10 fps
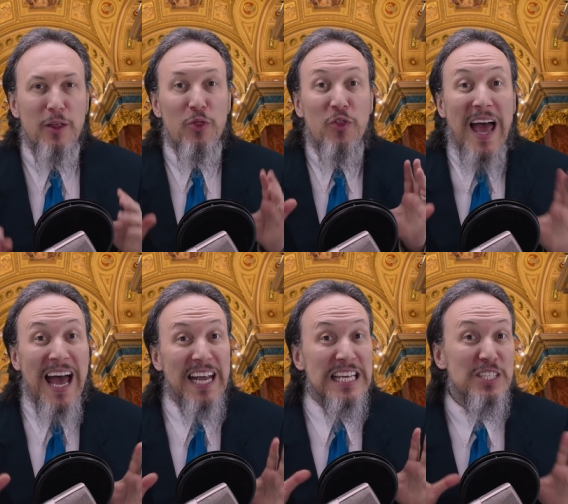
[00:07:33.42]

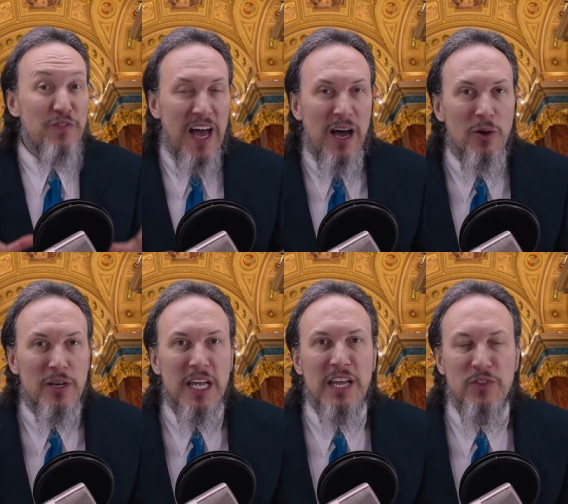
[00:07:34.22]
That is
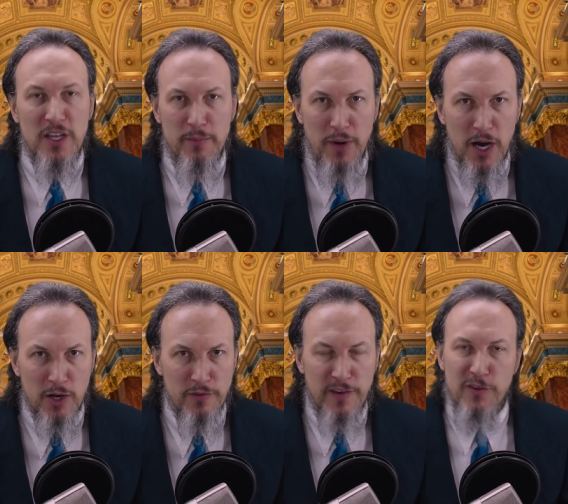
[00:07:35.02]
found in the Apocrypha.